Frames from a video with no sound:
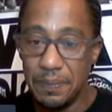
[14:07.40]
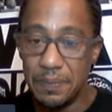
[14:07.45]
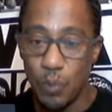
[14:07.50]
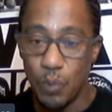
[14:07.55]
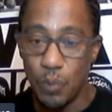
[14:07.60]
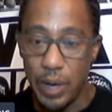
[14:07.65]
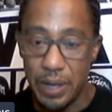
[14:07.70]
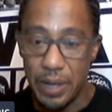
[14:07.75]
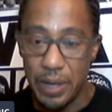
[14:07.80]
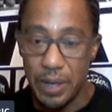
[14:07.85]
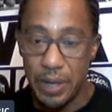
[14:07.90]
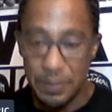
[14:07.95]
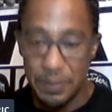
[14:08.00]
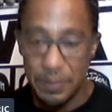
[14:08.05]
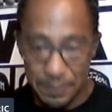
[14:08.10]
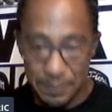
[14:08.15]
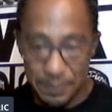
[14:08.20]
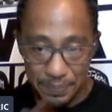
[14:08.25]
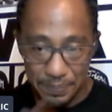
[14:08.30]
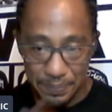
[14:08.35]
Well,
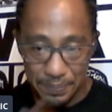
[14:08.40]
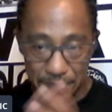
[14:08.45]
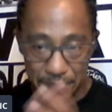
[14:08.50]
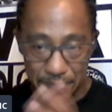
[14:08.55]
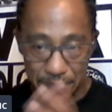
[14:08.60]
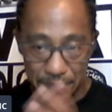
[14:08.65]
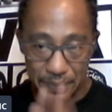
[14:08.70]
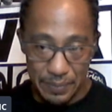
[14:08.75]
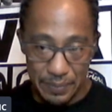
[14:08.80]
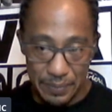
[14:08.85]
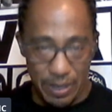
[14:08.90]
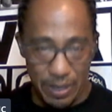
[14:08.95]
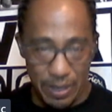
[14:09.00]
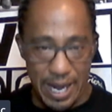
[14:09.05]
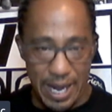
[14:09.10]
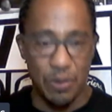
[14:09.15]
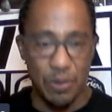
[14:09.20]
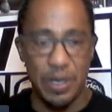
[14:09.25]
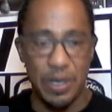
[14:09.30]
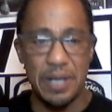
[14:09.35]
Terry,
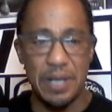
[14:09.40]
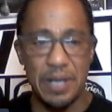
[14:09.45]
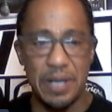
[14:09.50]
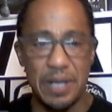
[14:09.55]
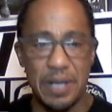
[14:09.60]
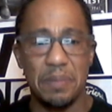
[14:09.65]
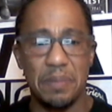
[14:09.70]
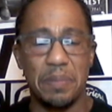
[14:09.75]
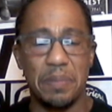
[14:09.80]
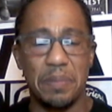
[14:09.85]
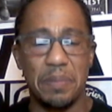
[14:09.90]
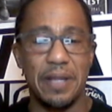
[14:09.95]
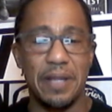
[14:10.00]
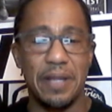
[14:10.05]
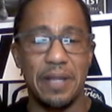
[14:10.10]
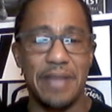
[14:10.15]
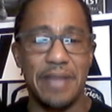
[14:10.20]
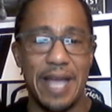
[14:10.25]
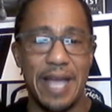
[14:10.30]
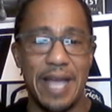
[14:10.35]
I agree,
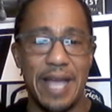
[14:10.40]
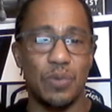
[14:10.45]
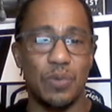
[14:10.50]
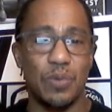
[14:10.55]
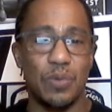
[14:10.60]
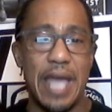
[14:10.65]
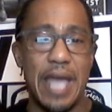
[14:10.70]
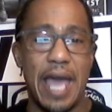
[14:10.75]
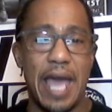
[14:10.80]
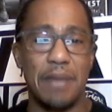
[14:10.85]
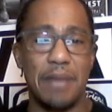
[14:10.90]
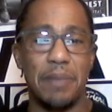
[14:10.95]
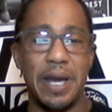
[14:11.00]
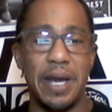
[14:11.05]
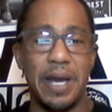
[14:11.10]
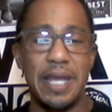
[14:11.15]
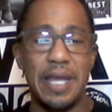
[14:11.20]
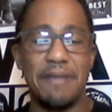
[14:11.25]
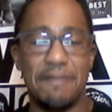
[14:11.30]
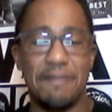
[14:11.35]
but that's when he had
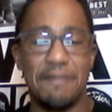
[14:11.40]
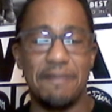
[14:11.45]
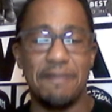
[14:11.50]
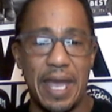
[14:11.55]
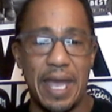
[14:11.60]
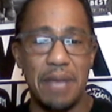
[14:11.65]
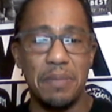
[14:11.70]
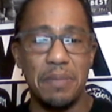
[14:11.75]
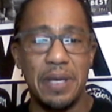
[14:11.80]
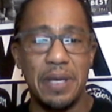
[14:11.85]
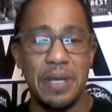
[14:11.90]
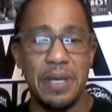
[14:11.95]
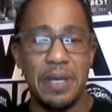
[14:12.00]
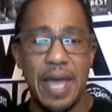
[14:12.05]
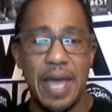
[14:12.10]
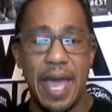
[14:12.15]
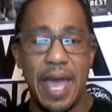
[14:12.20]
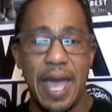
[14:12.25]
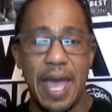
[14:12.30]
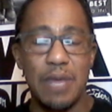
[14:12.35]
money, fame,
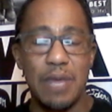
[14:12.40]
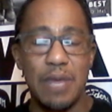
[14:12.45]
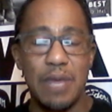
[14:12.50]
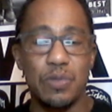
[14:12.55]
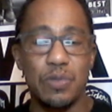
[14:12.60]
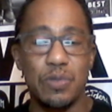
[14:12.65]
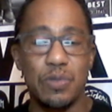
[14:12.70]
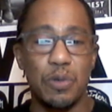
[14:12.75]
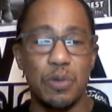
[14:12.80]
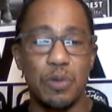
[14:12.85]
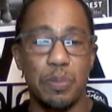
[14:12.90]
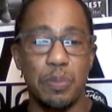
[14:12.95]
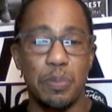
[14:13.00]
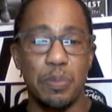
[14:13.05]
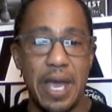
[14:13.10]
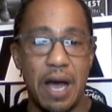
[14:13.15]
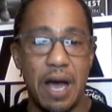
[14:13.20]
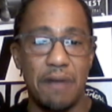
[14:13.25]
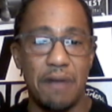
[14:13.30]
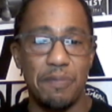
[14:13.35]
and he was able to
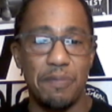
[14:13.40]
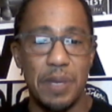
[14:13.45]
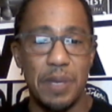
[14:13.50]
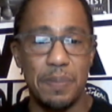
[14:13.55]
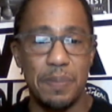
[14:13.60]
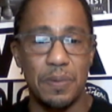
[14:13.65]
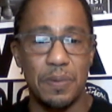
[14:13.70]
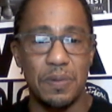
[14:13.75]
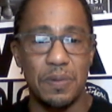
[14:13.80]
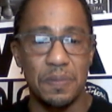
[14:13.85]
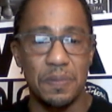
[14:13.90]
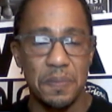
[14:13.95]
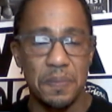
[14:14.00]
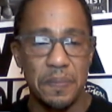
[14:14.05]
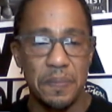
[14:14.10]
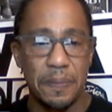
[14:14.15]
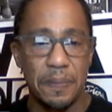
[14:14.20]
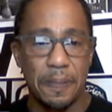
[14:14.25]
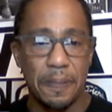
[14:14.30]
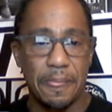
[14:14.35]
pay off people.
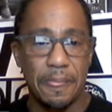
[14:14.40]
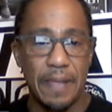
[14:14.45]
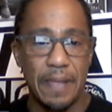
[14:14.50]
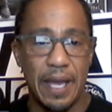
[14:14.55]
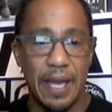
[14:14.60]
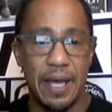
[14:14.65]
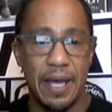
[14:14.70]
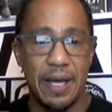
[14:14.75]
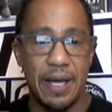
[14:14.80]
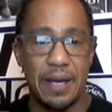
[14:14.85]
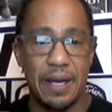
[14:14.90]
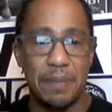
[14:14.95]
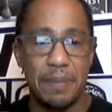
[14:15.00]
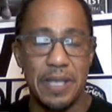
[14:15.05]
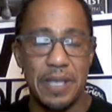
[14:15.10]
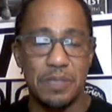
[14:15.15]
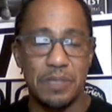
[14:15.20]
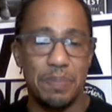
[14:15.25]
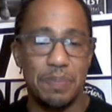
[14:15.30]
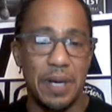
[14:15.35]

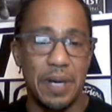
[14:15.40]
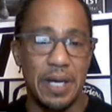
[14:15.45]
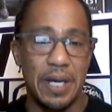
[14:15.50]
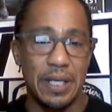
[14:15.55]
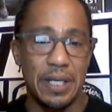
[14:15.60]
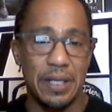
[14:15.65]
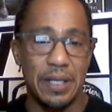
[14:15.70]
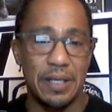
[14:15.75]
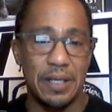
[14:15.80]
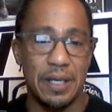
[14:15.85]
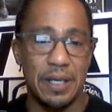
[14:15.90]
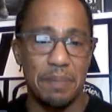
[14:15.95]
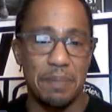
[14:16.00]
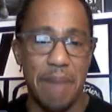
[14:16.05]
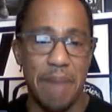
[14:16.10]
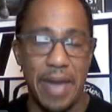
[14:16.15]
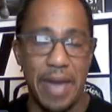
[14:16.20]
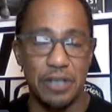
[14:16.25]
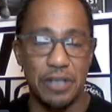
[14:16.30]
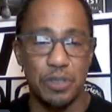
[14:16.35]
His
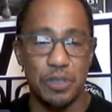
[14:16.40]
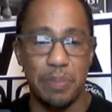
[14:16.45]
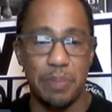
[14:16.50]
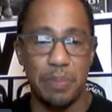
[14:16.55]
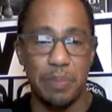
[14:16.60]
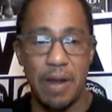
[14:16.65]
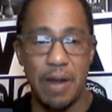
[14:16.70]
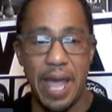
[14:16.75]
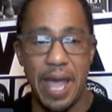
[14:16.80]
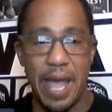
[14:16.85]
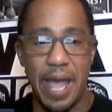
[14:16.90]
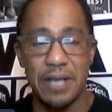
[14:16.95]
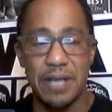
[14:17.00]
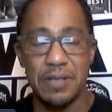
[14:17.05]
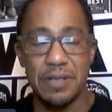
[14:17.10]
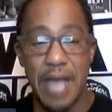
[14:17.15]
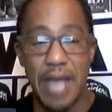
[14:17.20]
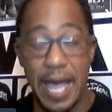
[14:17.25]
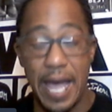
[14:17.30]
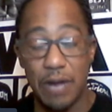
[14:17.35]
manager, Barry
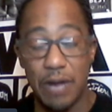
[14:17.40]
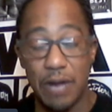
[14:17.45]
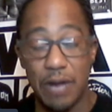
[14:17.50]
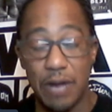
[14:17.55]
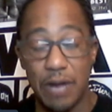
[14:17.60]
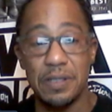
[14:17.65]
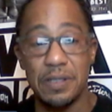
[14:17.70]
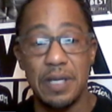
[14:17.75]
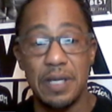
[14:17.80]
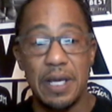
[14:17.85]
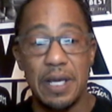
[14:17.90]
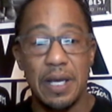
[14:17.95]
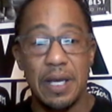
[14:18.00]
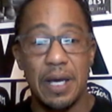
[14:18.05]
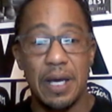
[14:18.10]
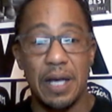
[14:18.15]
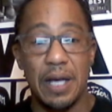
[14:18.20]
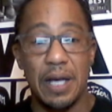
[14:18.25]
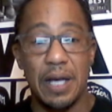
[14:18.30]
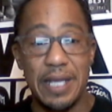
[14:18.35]
Hankerson,
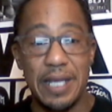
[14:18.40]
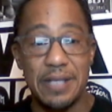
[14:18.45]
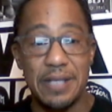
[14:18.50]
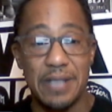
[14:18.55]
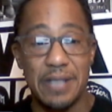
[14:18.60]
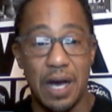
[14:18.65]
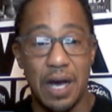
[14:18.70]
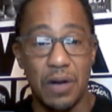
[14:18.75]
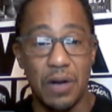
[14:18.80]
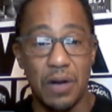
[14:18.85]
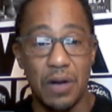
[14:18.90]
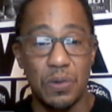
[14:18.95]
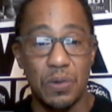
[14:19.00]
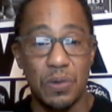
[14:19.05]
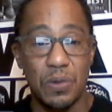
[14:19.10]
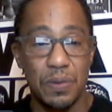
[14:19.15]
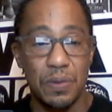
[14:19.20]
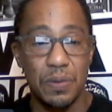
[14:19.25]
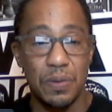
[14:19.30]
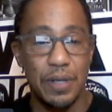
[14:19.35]
Leah's
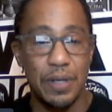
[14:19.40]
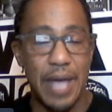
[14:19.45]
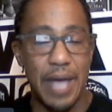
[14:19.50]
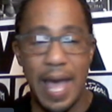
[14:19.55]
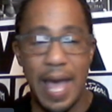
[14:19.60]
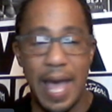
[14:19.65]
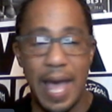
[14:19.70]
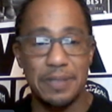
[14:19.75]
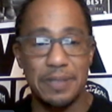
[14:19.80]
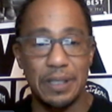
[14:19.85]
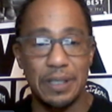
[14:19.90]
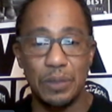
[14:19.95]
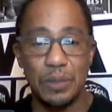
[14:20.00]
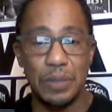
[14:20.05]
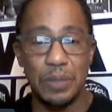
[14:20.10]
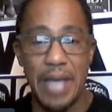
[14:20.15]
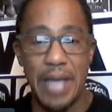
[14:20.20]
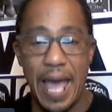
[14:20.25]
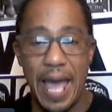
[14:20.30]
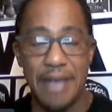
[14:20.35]
uncle,
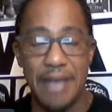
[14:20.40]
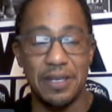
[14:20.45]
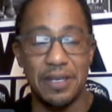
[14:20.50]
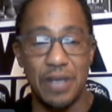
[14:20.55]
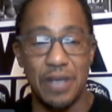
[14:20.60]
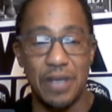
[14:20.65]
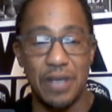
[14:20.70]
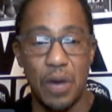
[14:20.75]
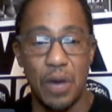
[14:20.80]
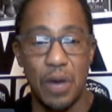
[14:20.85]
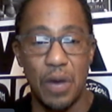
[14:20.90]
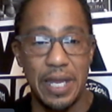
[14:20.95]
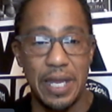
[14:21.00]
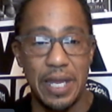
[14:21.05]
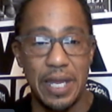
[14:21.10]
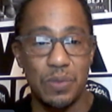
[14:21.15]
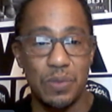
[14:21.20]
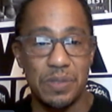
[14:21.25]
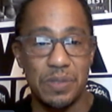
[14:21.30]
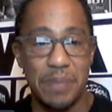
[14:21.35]
absolutely had to know that
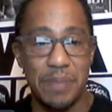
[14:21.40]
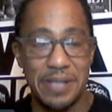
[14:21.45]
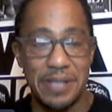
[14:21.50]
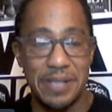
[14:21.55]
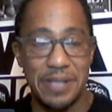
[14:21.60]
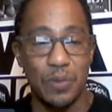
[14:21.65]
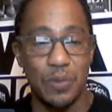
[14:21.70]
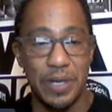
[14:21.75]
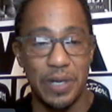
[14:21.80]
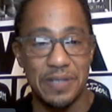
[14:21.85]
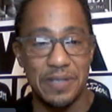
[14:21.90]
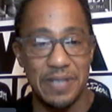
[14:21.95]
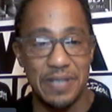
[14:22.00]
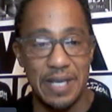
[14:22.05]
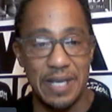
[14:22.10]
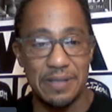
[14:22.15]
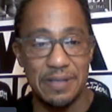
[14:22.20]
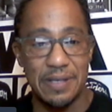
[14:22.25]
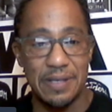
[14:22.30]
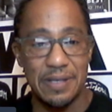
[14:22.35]
he was messing with his
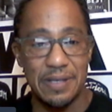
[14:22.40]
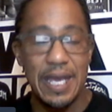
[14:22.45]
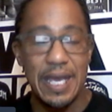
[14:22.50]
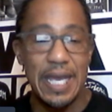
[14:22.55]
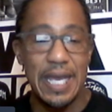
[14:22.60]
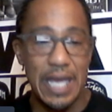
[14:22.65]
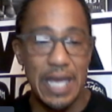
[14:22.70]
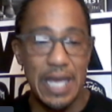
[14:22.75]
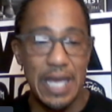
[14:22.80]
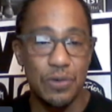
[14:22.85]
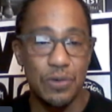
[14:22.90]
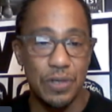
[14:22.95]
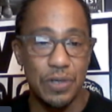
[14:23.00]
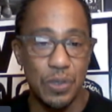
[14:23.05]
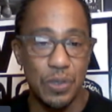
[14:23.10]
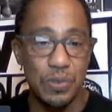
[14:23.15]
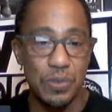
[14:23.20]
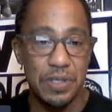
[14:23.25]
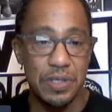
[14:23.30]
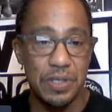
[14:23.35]
niece. He
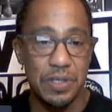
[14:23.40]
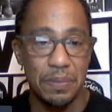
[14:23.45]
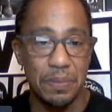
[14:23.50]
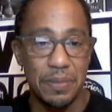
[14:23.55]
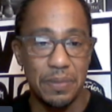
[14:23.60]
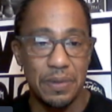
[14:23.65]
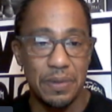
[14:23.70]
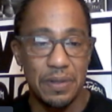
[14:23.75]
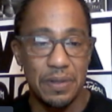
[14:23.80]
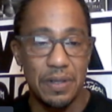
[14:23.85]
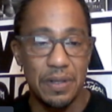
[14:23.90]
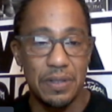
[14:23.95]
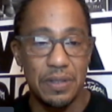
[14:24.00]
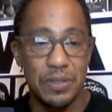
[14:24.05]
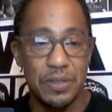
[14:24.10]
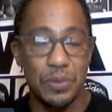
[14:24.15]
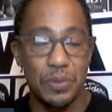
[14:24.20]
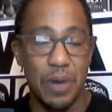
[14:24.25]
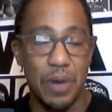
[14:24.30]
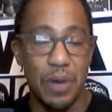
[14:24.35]
introduced him
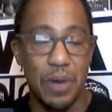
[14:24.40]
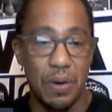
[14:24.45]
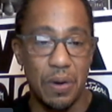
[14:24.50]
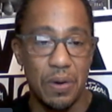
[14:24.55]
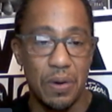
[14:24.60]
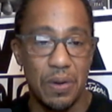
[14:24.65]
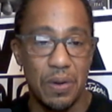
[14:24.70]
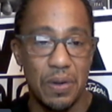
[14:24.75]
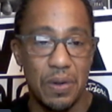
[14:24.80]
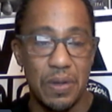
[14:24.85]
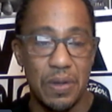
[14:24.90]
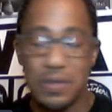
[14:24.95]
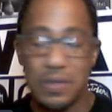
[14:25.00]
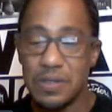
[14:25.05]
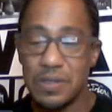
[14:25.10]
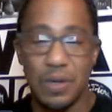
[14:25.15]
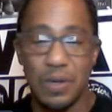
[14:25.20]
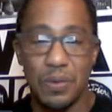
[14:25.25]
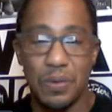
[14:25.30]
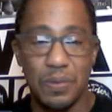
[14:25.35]
to her.
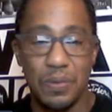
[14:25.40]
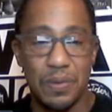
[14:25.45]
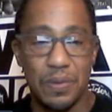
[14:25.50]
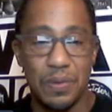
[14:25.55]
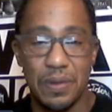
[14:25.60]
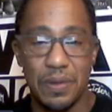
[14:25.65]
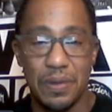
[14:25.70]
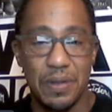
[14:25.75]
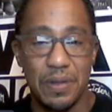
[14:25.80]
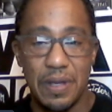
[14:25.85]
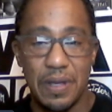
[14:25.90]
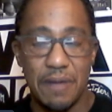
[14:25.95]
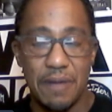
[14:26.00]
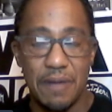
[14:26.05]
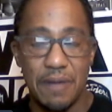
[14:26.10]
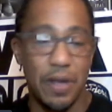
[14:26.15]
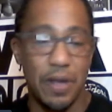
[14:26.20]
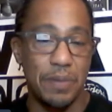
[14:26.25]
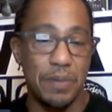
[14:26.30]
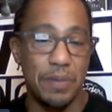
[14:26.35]
So
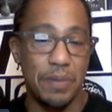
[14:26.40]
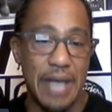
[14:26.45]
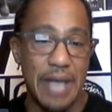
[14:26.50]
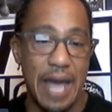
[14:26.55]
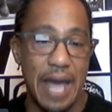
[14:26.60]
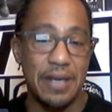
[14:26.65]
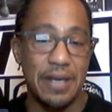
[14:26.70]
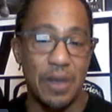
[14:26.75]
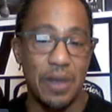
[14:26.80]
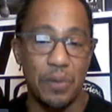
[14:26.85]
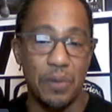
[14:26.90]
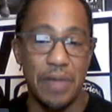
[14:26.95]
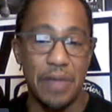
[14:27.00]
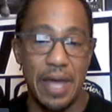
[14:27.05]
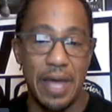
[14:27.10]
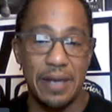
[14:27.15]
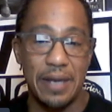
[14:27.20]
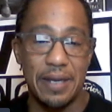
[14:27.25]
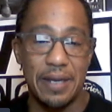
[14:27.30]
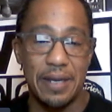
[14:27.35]
for him to not know
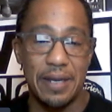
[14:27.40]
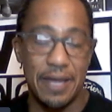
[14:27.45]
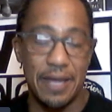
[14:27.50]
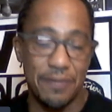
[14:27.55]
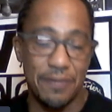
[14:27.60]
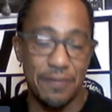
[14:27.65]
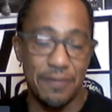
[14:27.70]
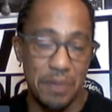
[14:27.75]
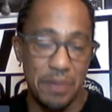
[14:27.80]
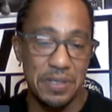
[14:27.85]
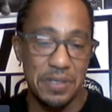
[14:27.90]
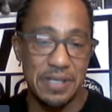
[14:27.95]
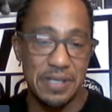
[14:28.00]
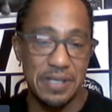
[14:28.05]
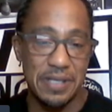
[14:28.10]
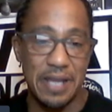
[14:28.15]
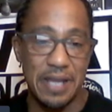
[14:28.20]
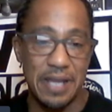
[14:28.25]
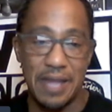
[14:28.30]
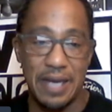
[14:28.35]
that, for him to
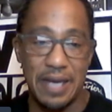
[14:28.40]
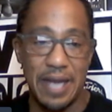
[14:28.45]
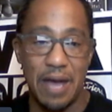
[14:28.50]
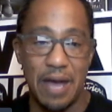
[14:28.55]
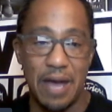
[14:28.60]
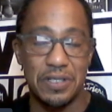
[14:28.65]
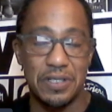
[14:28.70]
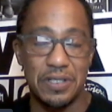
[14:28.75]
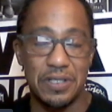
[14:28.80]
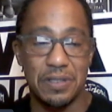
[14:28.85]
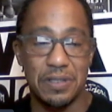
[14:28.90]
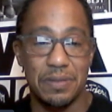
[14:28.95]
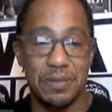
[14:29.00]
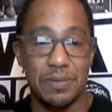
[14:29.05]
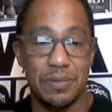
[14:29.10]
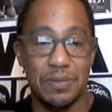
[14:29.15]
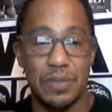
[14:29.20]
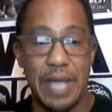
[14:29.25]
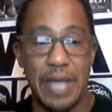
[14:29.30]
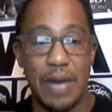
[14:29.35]
say that now, is just
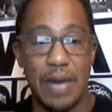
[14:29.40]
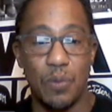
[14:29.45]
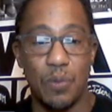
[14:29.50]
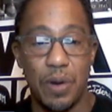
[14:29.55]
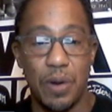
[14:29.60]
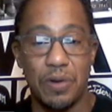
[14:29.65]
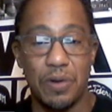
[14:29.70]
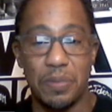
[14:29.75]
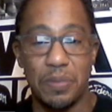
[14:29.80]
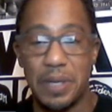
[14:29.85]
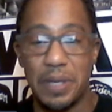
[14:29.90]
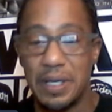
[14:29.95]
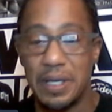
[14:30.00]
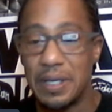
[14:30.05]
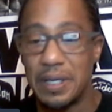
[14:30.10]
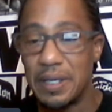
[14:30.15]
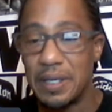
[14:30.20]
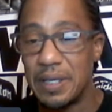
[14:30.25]
kind of weird to me.